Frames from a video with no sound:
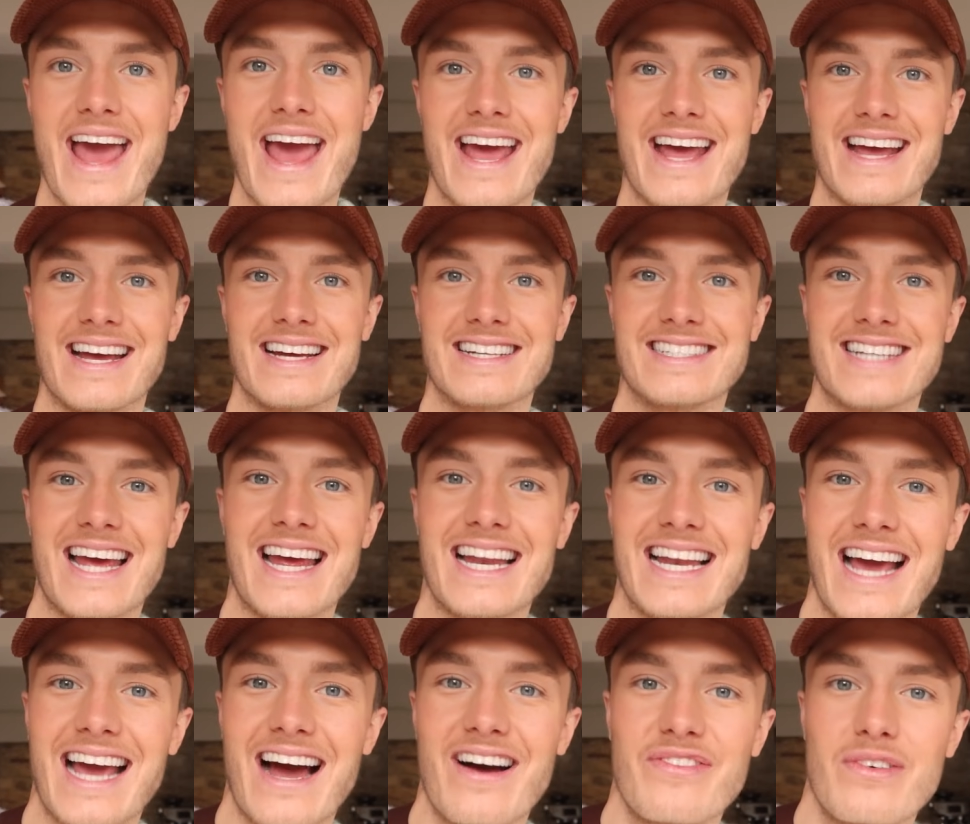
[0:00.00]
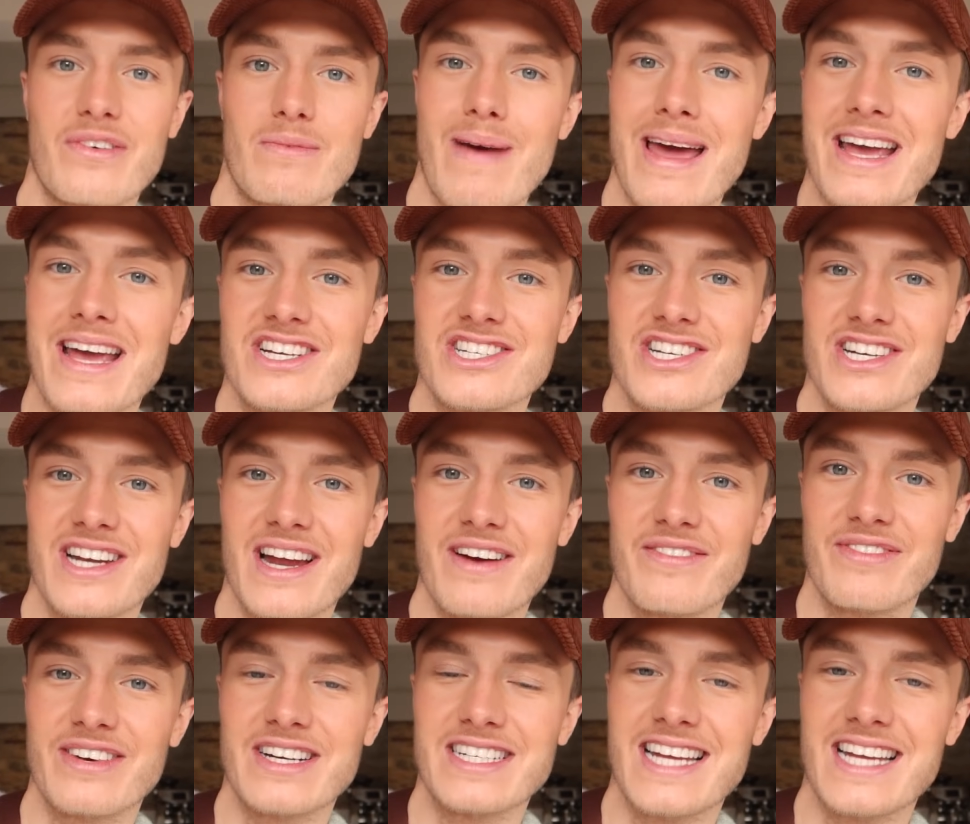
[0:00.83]
a daily affirmation
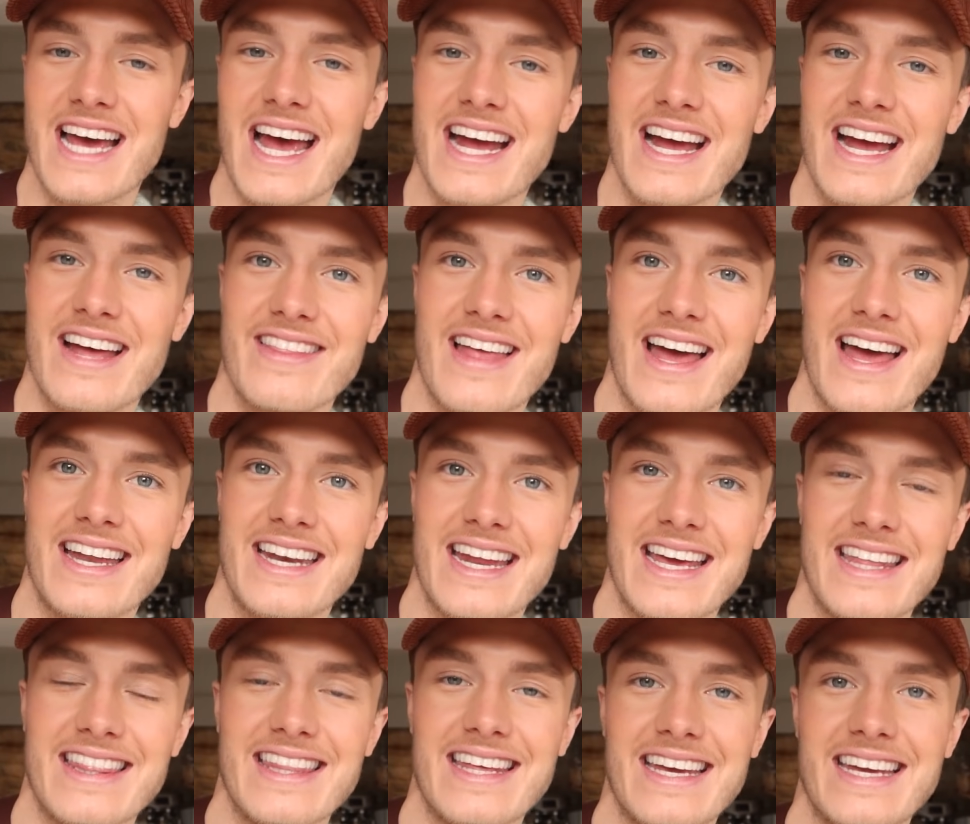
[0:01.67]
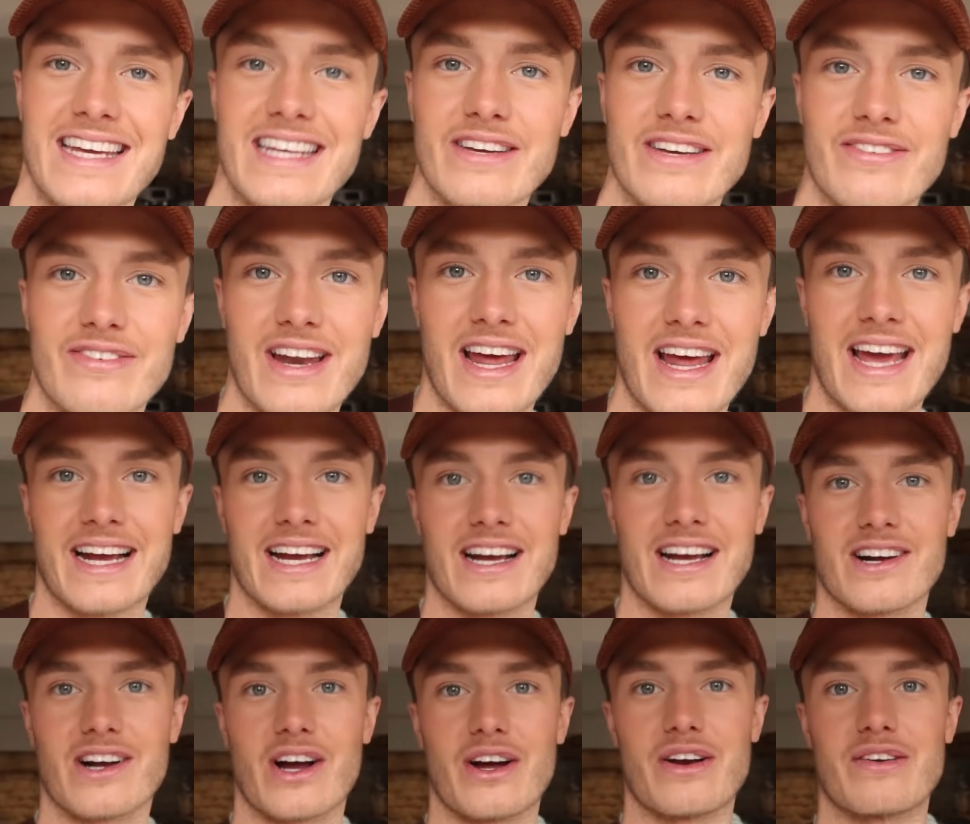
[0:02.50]
every day, and then in the
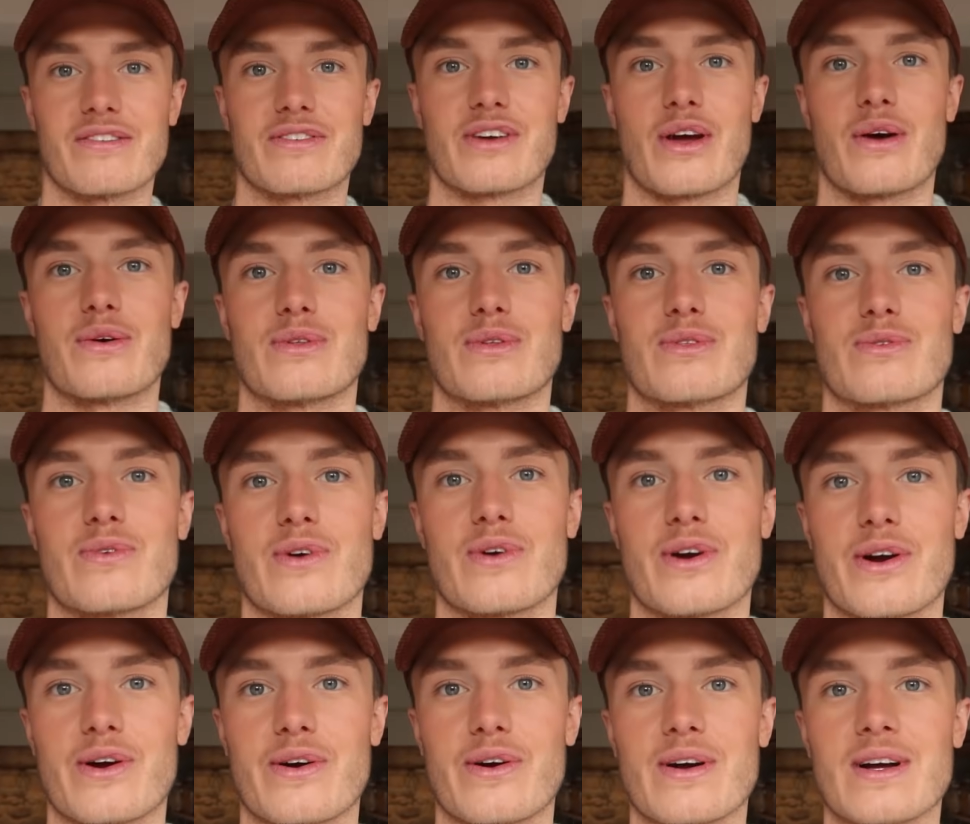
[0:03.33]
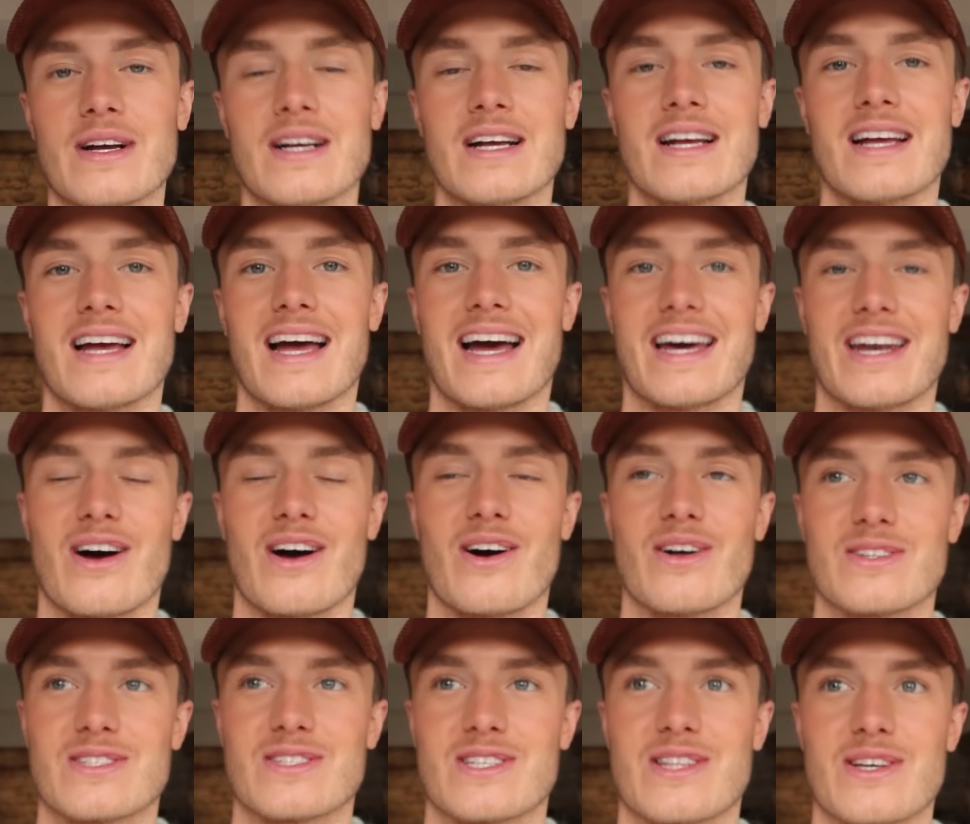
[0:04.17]
evening kind of go through and
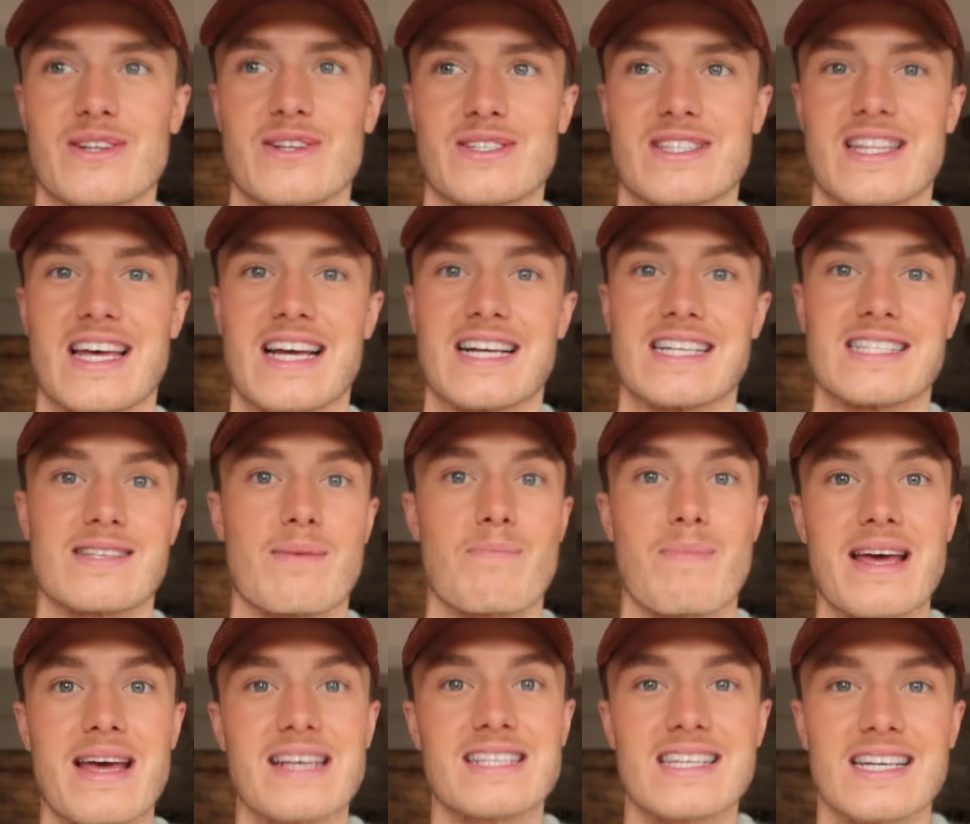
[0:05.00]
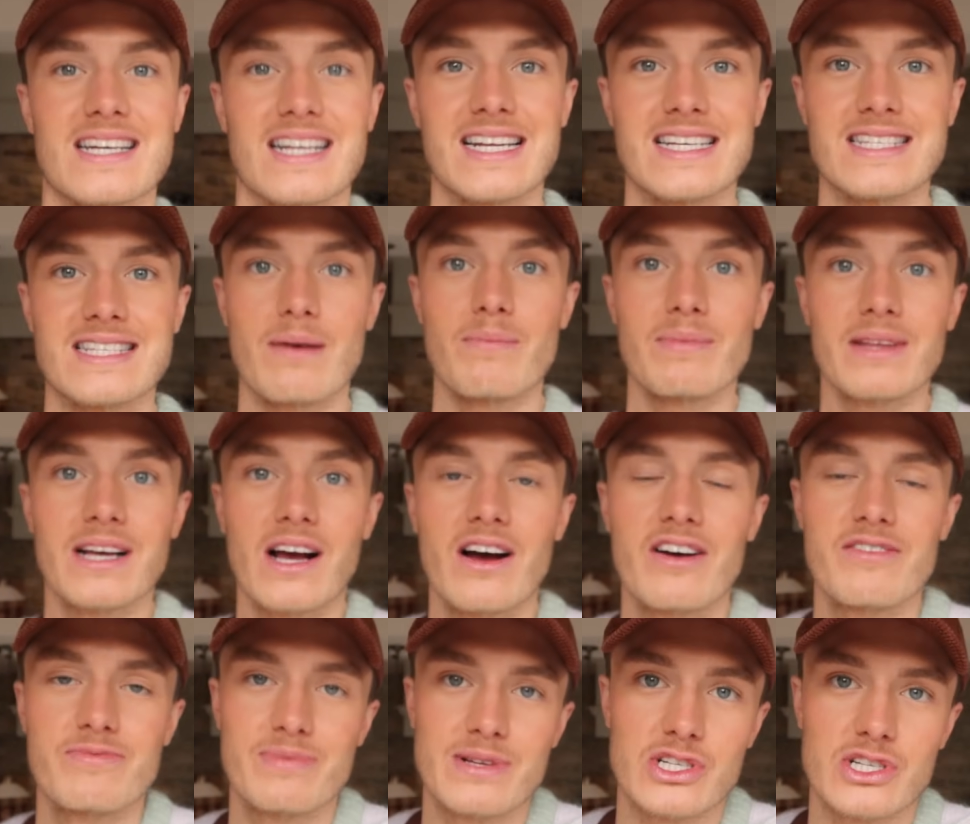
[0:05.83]
answer those things. And basically something
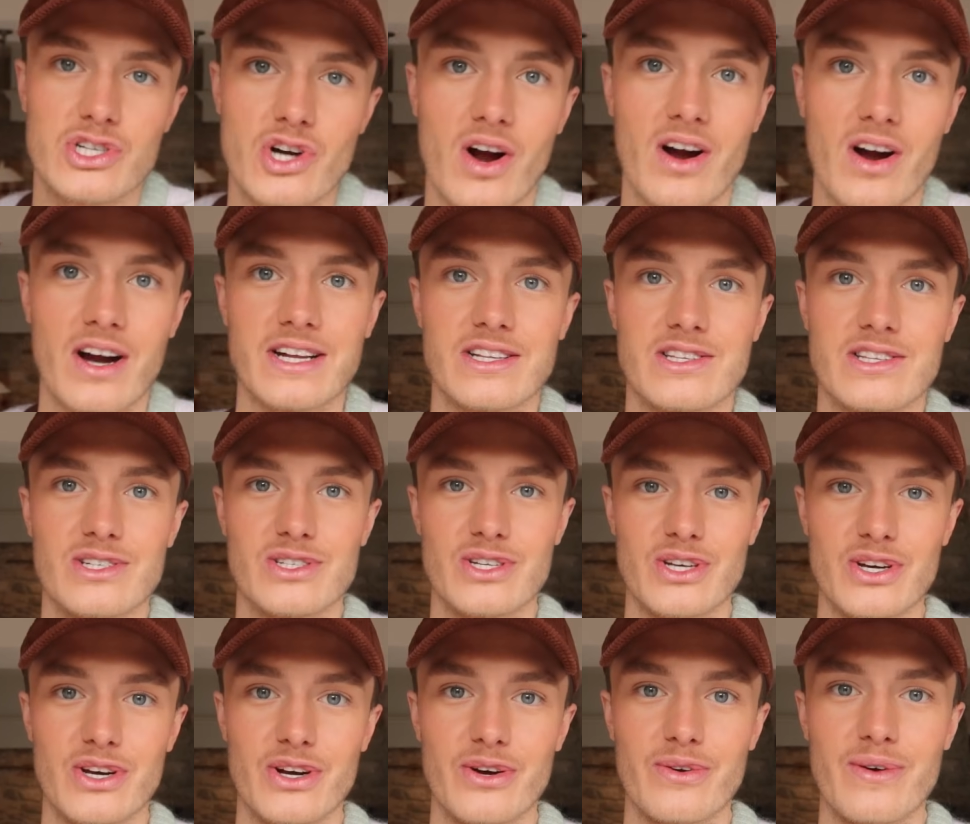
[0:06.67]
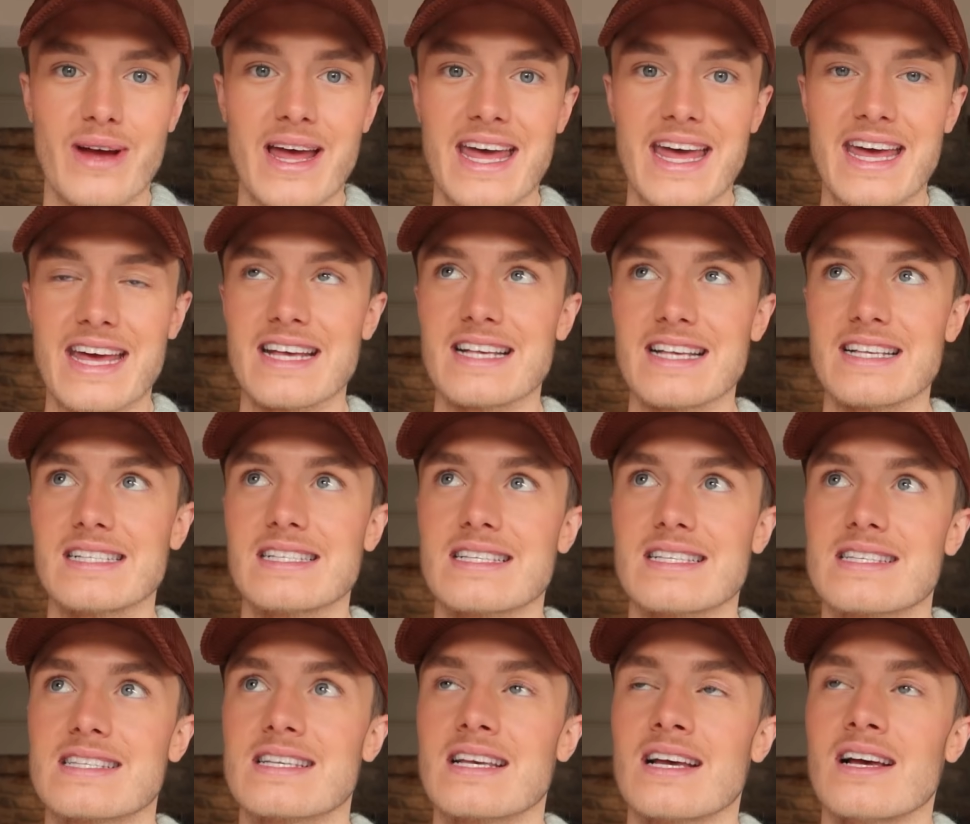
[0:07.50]
I've been trying to do
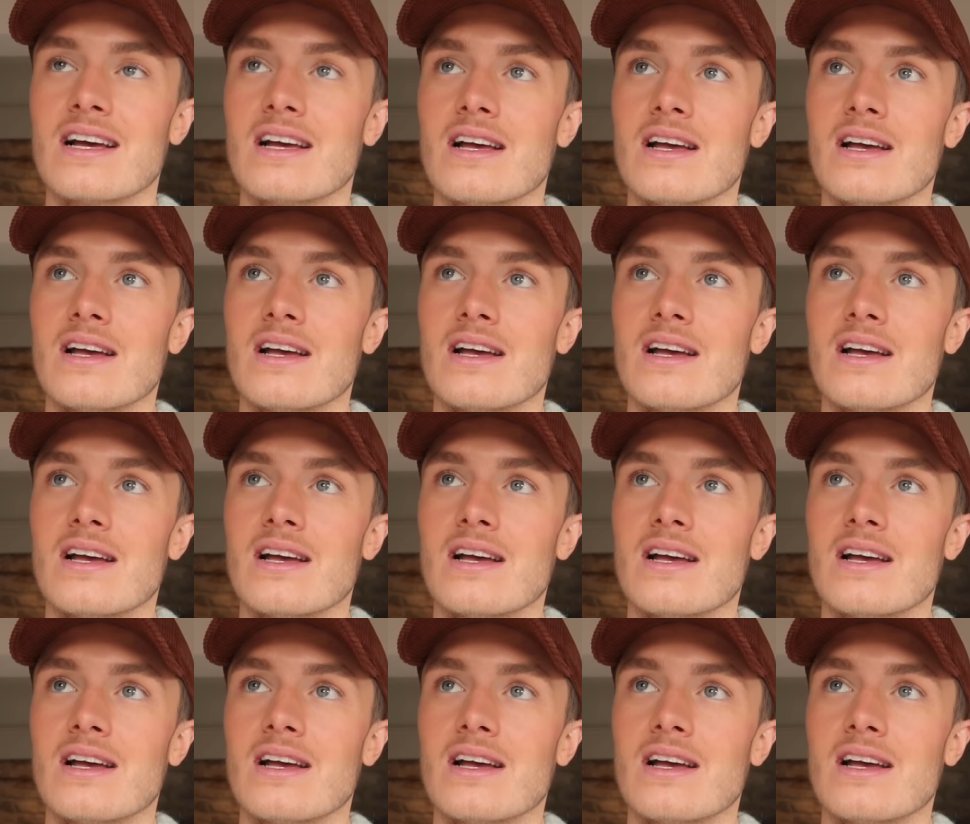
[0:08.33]
is